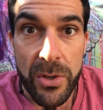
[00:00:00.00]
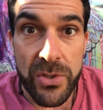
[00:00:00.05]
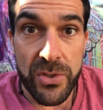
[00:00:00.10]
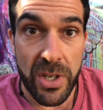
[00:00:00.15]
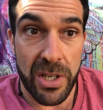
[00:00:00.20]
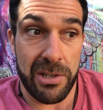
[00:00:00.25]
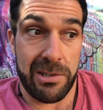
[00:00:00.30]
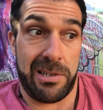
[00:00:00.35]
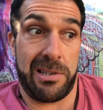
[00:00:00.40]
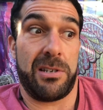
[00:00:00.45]
It's
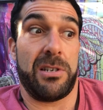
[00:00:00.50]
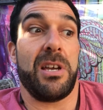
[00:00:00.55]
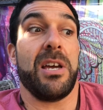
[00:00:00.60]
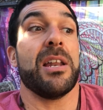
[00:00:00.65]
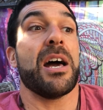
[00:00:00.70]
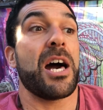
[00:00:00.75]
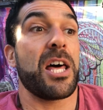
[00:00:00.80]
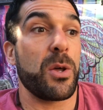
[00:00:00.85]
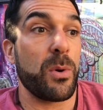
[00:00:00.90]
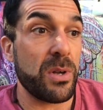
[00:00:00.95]
like
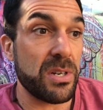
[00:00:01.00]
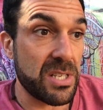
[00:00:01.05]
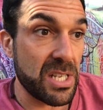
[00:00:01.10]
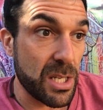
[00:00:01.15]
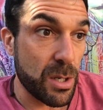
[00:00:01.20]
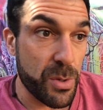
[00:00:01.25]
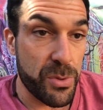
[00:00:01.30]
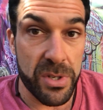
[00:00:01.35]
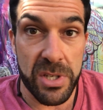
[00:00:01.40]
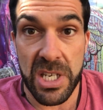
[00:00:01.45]
shit, how do I
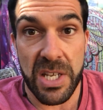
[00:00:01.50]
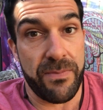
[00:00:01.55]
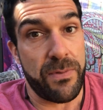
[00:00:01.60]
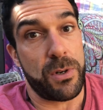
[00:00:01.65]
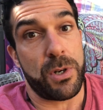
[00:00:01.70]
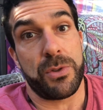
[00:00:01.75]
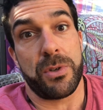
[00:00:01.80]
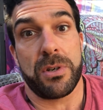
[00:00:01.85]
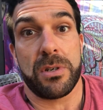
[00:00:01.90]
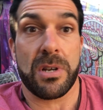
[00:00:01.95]
deal with a
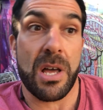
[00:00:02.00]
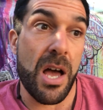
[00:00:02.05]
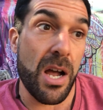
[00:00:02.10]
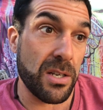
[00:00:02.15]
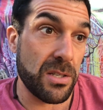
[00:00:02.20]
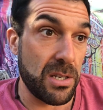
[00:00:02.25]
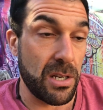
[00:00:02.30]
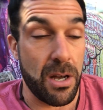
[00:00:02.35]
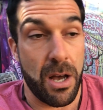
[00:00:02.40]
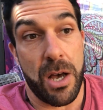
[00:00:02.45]
difficult or
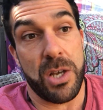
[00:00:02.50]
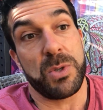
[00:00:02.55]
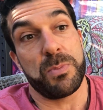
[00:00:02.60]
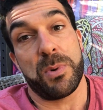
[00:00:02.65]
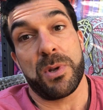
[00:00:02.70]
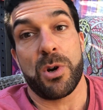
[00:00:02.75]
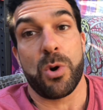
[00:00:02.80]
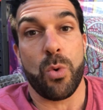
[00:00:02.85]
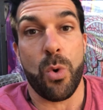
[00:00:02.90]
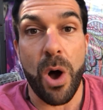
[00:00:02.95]
toxic
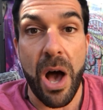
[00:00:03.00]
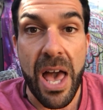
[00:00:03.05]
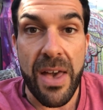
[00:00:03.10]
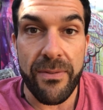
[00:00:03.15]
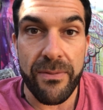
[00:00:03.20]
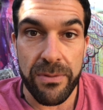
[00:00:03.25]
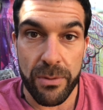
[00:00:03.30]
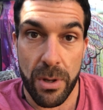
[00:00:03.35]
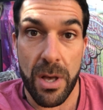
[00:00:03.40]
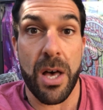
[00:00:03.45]
husband or
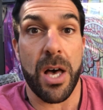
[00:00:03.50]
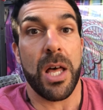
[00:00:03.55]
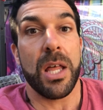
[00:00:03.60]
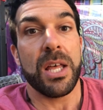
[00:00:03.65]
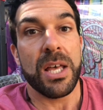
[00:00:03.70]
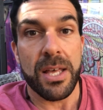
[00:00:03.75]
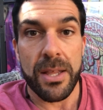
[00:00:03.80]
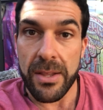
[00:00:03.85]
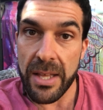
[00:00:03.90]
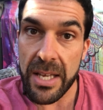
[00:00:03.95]
wife? Well,
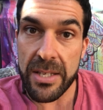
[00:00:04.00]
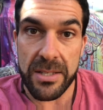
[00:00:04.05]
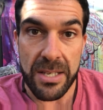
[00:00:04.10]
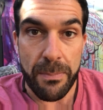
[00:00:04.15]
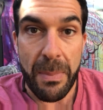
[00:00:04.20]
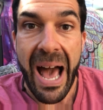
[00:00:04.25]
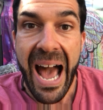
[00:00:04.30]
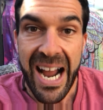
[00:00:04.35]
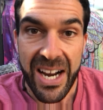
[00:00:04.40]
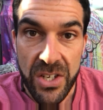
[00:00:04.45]
yes,
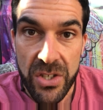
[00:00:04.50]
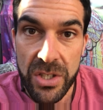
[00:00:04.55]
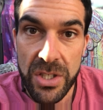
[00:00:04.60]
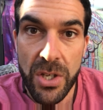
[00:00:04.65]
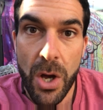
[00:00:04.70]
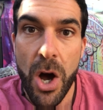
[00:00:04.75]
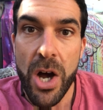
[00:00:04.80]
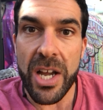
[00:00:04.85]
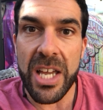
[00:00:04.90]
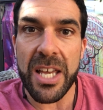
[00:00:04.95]
I'm actually
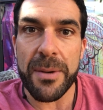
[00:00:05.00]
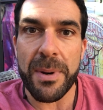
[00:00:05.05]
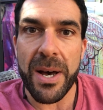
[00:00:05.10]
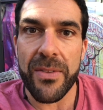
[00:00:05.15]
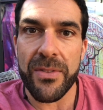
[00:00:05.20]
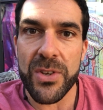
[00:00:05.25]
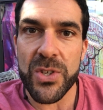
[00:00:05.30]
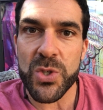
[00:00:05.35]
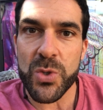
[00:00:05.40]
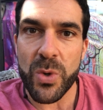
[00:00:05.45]
talking
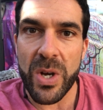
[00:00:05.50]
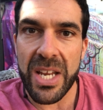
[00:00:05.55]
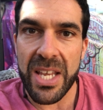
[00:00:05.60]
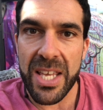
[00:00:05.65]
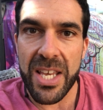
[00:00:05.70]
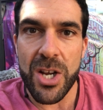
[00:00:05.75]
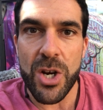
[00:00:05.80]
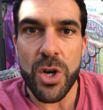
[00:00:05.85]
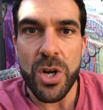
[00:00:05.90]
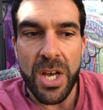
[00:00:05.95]
about this right
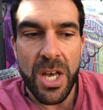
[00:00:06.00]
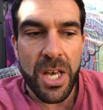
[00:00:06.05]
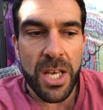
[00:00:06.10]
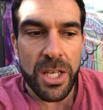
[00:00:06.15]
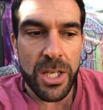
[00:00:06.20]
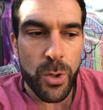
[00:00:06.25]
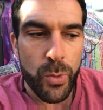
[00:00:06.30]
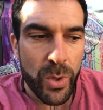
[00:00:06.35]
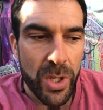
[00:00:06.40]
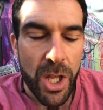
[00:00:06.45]
here.
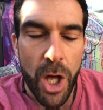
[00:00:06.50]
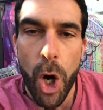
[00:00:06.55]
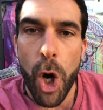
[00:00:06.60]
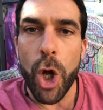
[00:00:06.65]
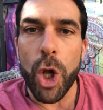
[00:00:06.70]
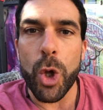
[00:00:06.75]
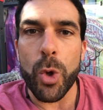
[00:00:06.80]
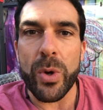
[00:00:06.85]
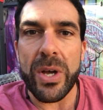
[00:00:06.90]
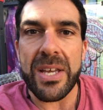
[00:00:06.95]
You will
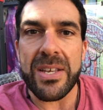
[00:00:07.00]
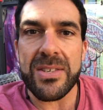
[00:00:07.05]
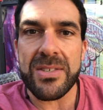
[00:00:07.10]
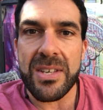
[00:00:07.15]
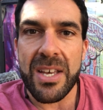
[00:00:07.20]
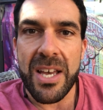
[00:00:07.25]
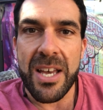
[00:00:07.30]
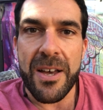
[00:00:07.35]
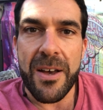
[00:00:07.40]
always